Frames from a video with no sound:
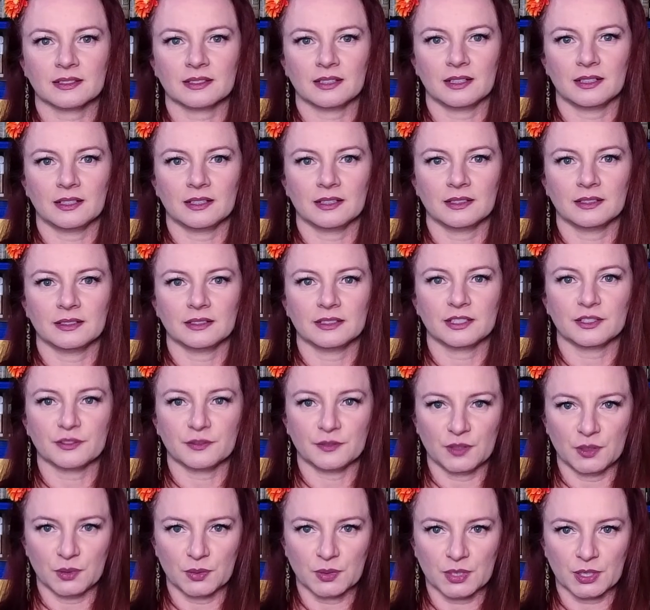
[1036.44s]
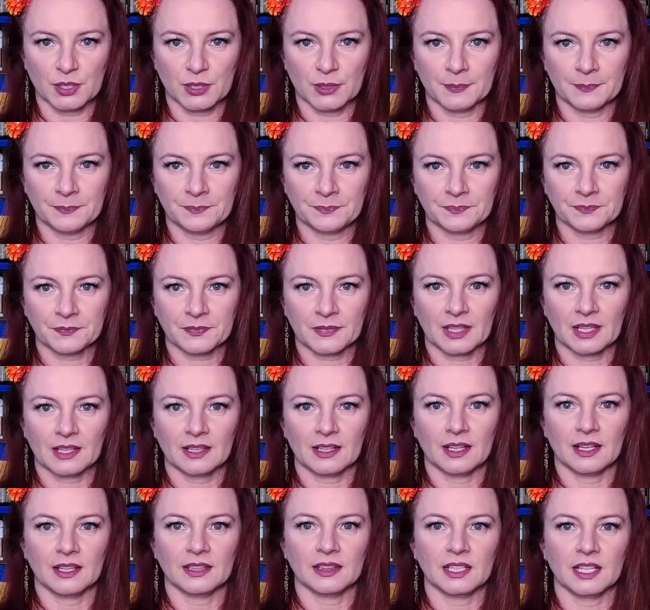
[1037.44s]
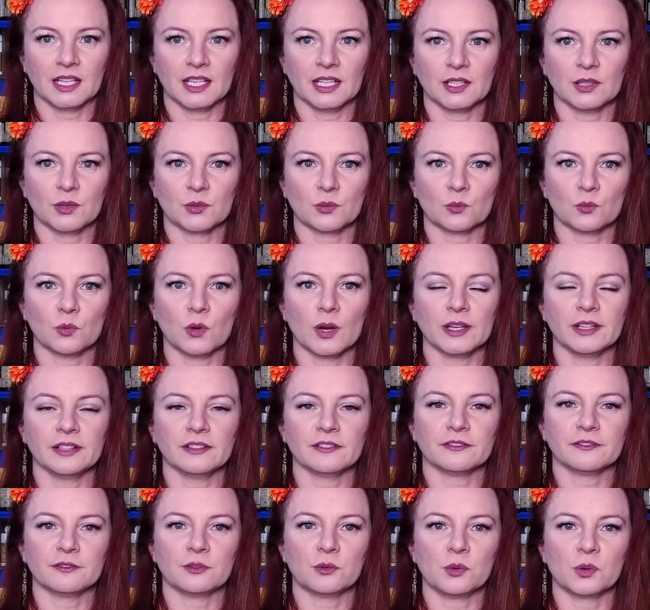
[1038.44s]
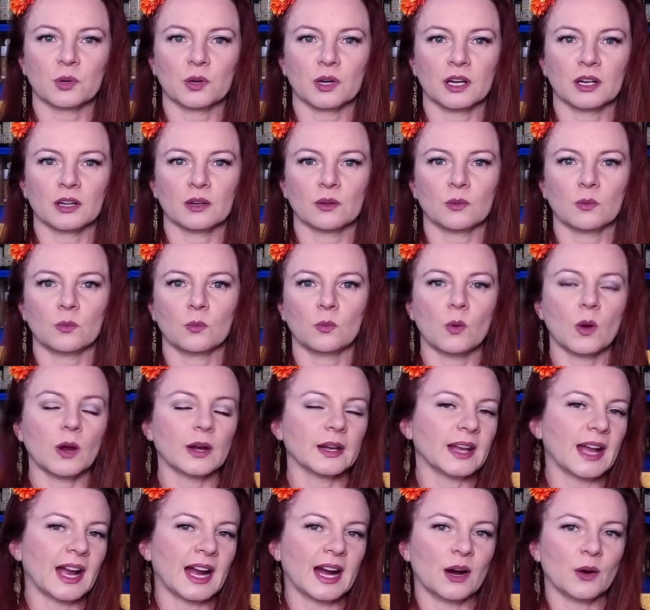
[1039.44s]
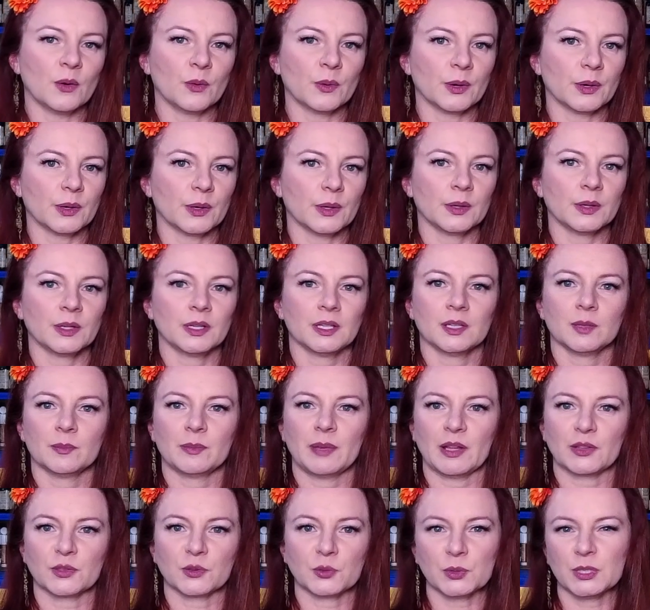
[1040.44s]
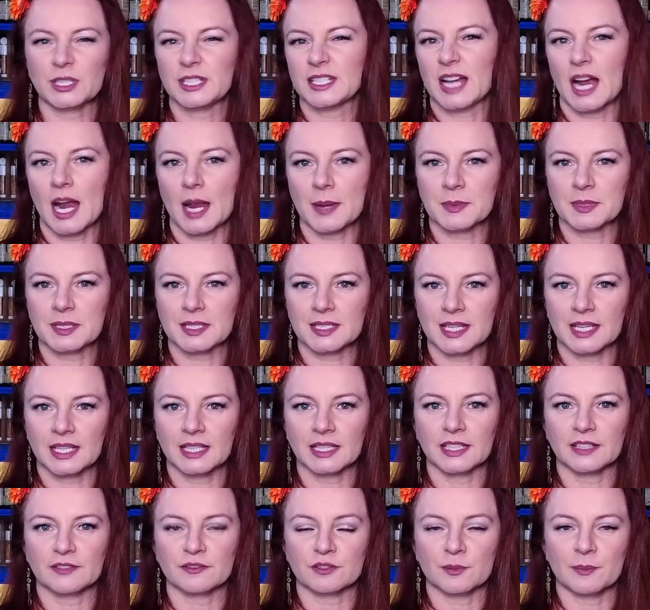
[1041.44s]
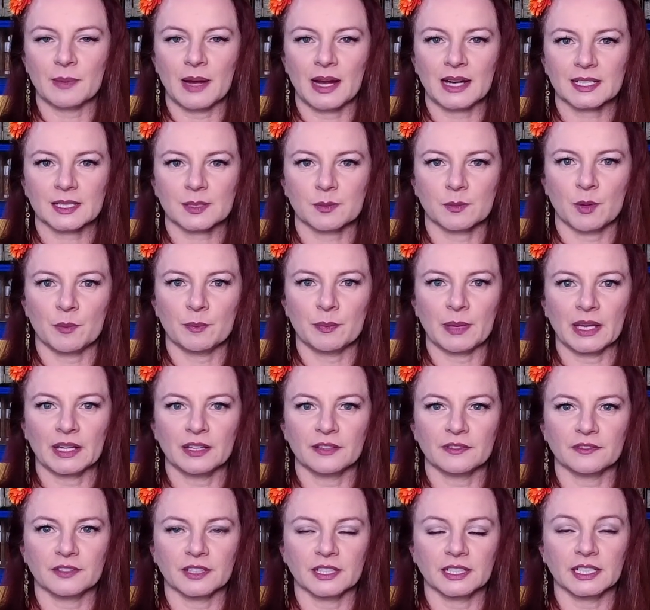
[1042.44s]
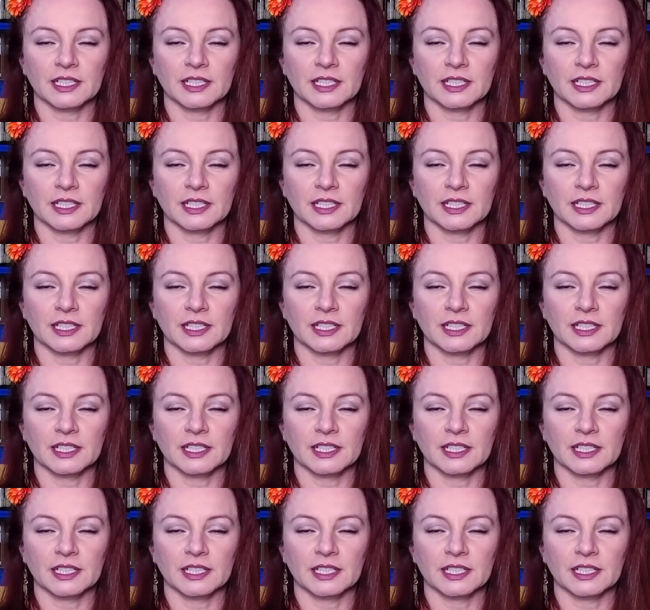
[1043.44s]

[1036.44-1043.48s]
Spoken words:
diffuser, and then run it for 1 hour, about 3 times daily for maximum benefit.